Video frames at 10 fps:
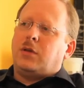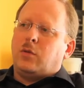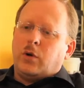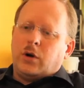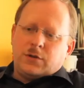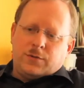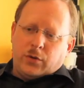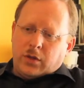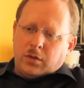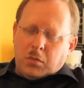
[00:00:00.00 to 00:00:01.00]
It works
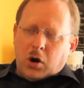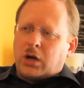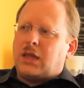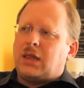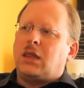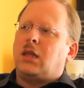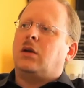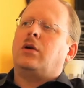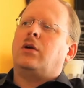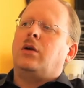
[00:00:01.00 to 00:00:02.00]
for the market
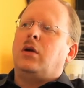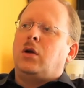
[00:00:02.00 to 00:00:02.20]
leader